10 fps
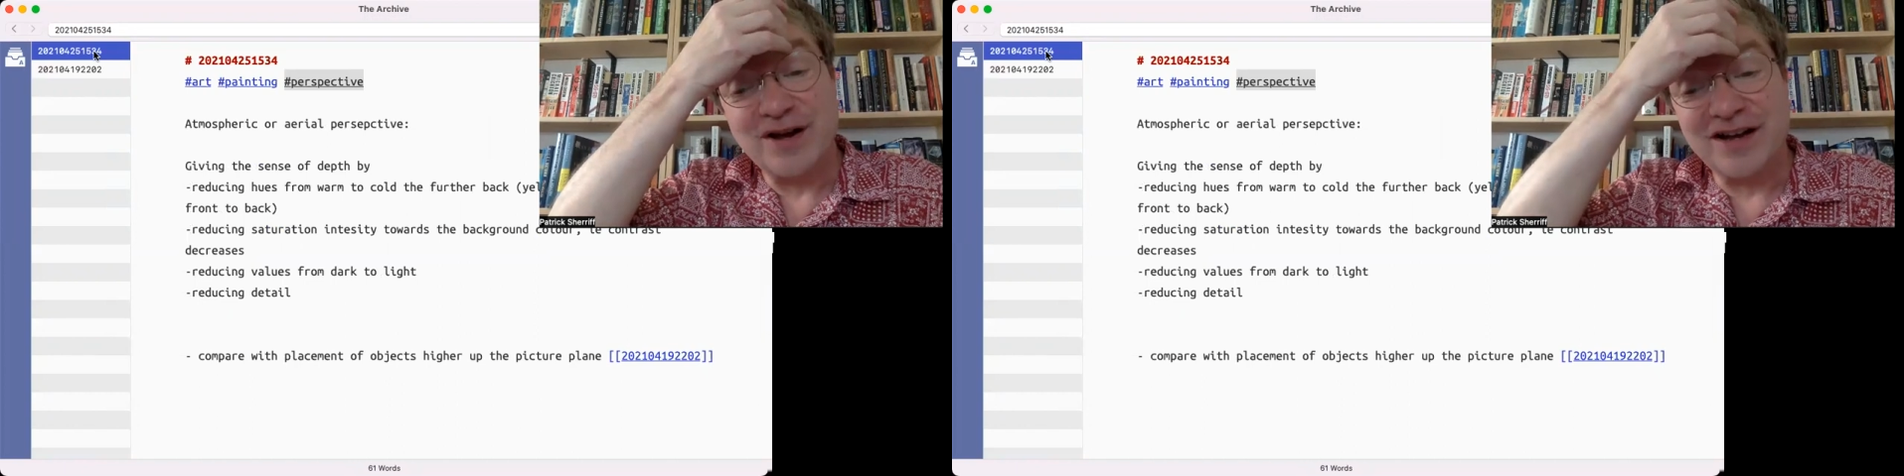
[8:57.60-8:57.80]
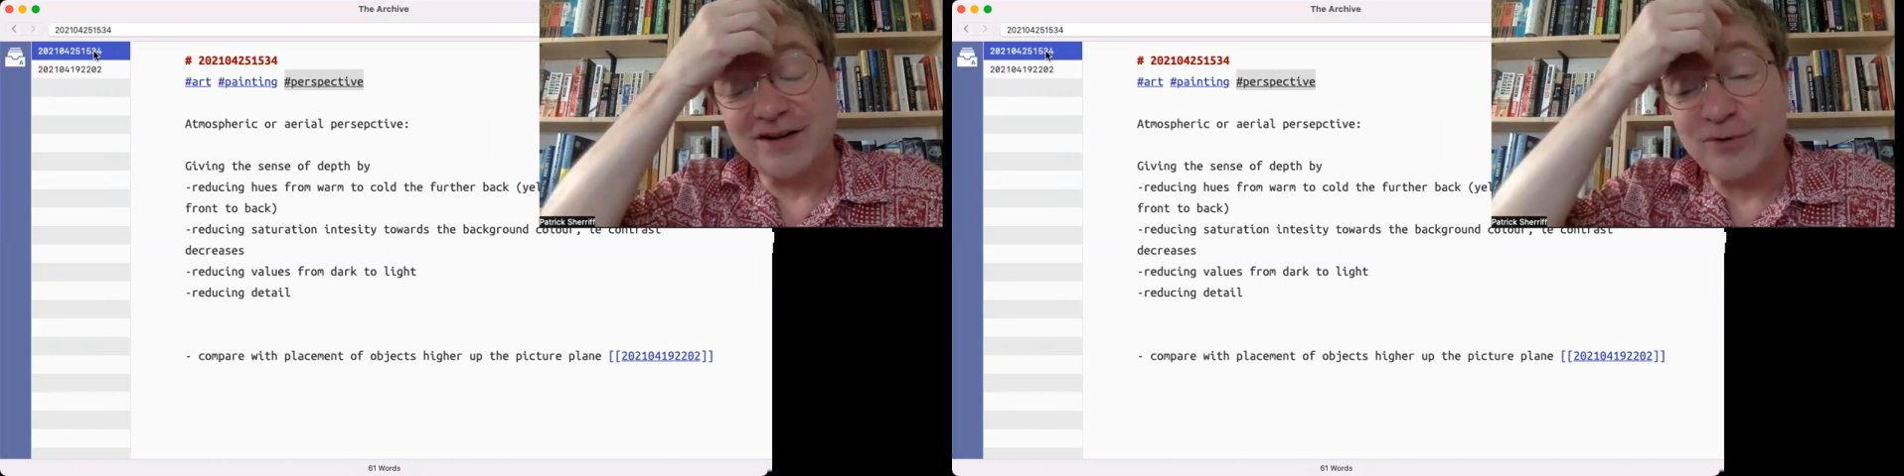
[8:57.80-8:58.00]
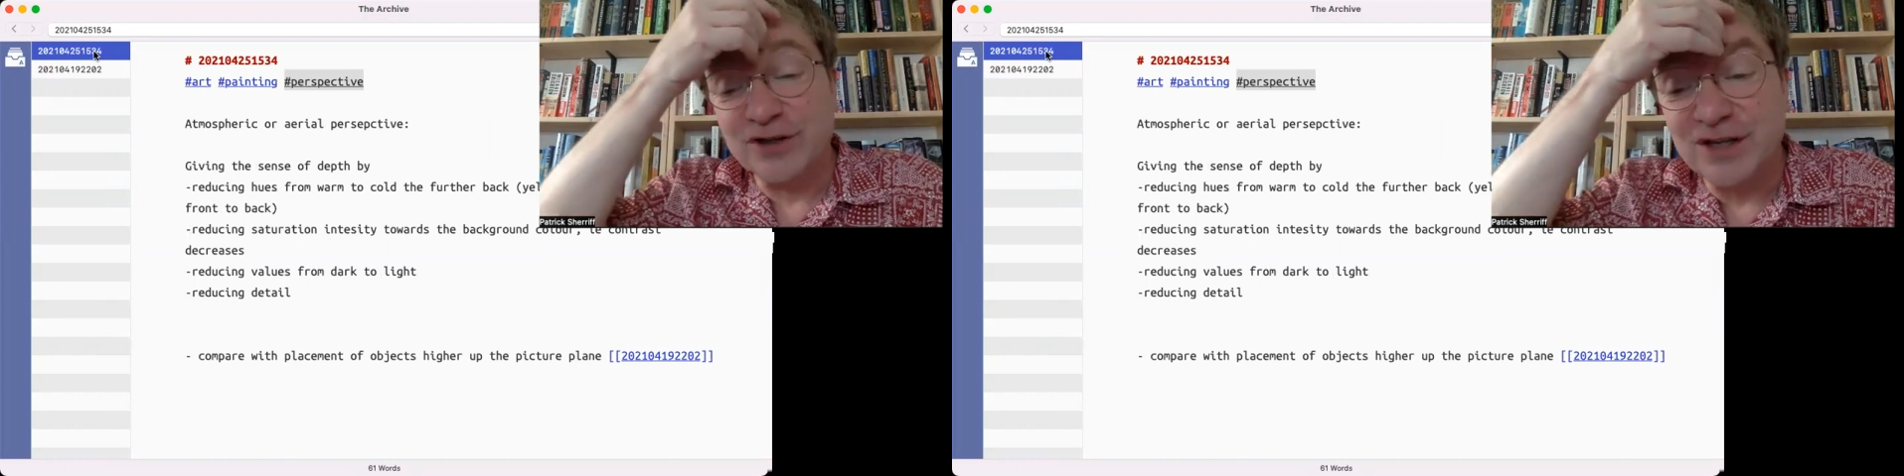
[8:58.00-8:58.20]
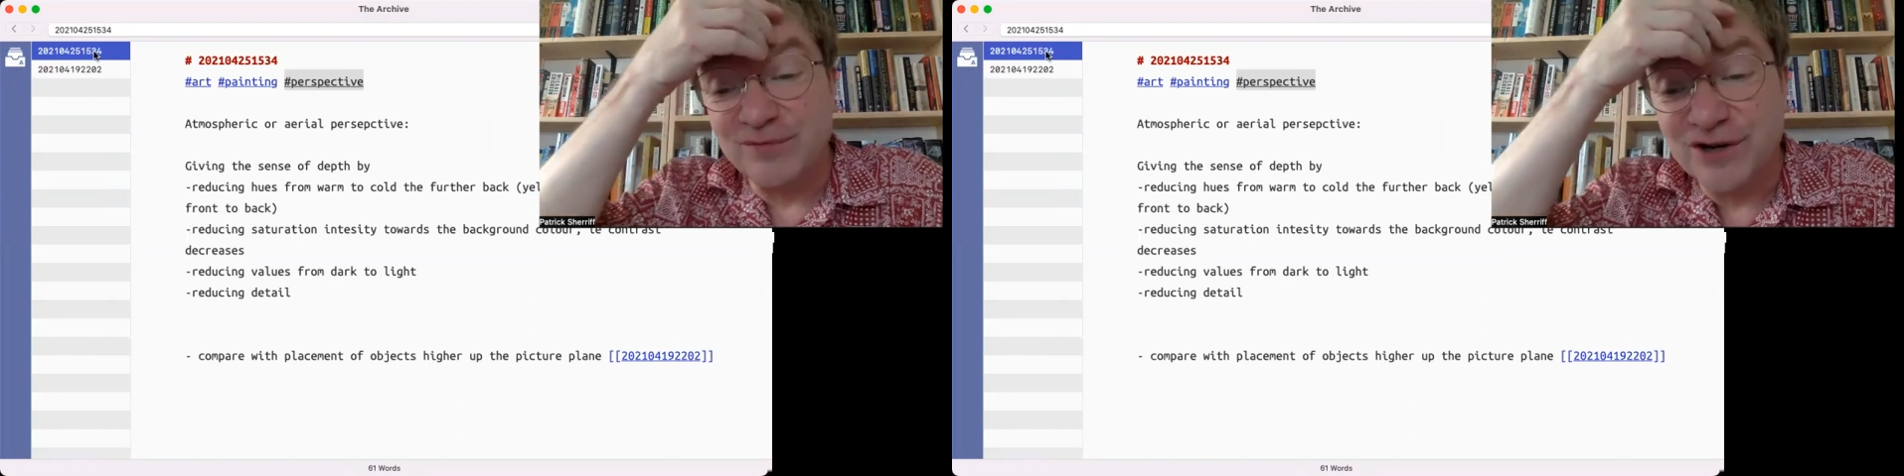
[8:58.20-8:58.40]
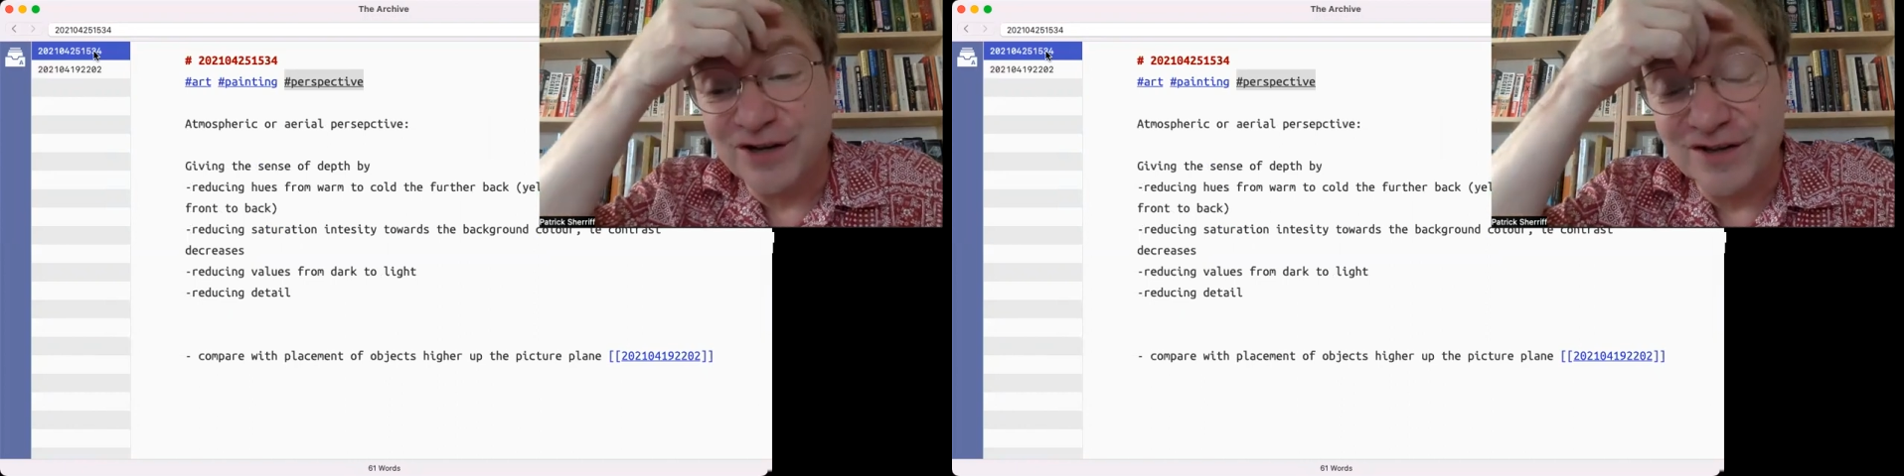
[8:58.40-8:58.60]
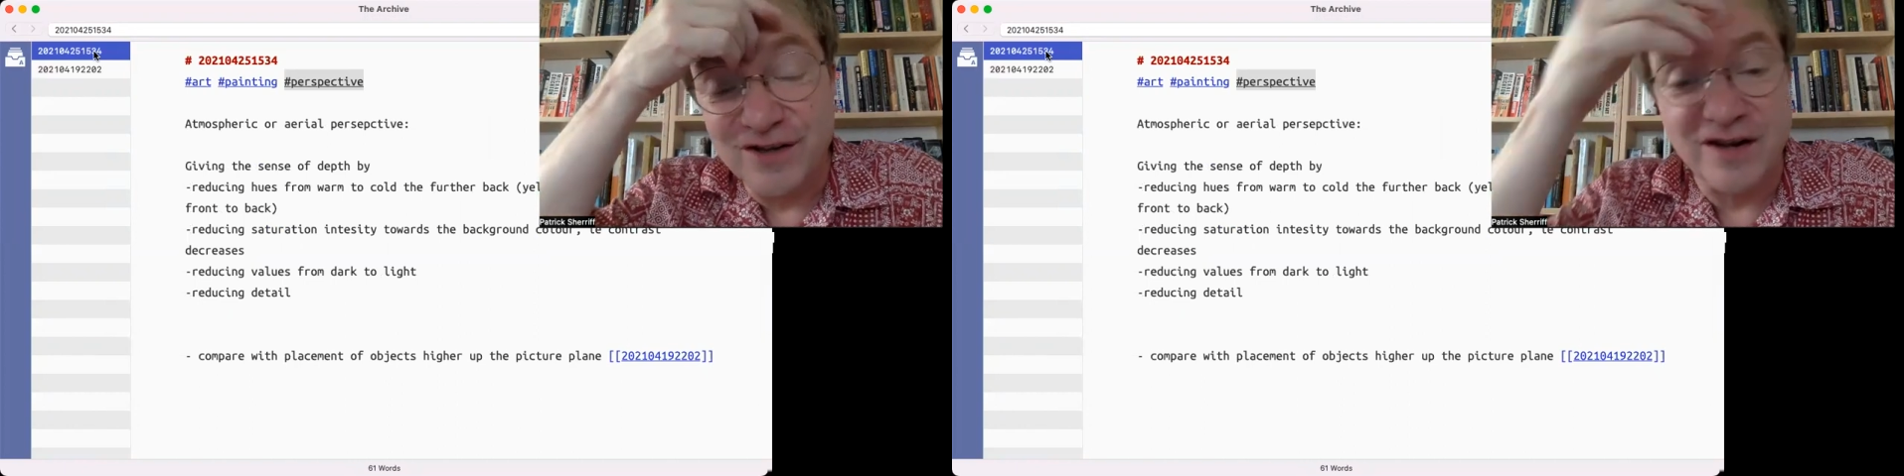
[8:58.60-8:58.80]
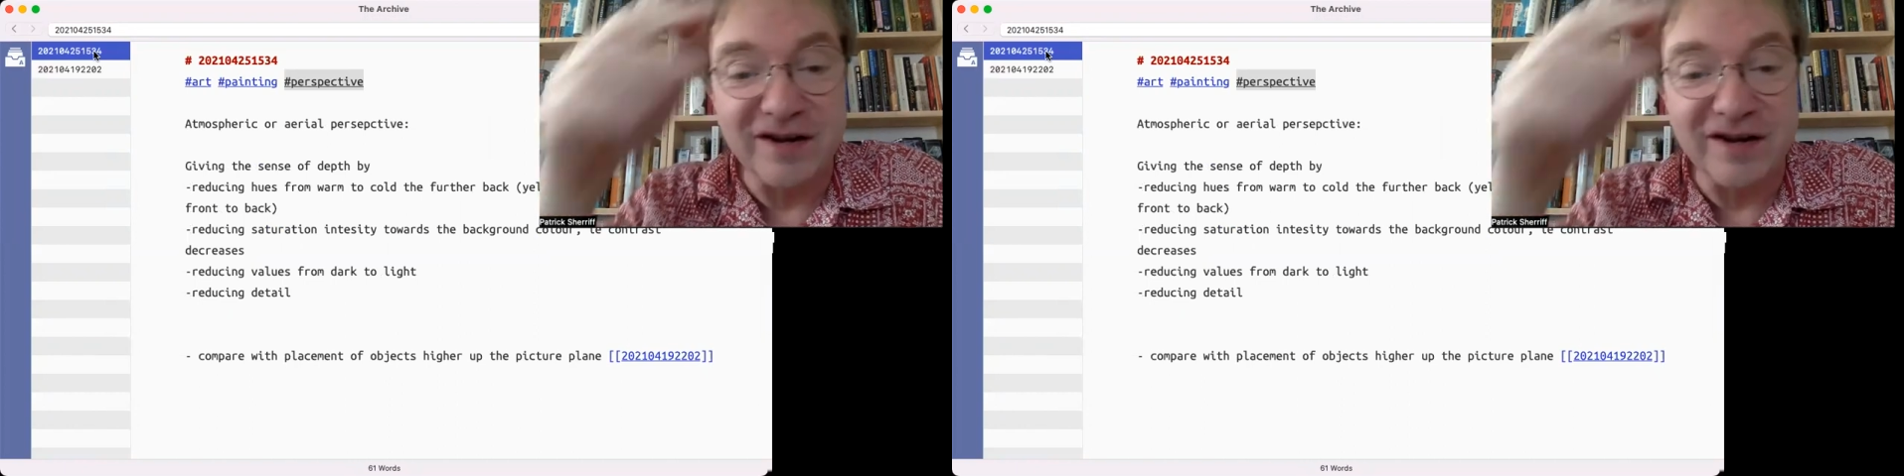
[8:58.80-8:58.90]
I don't want to keep reading it.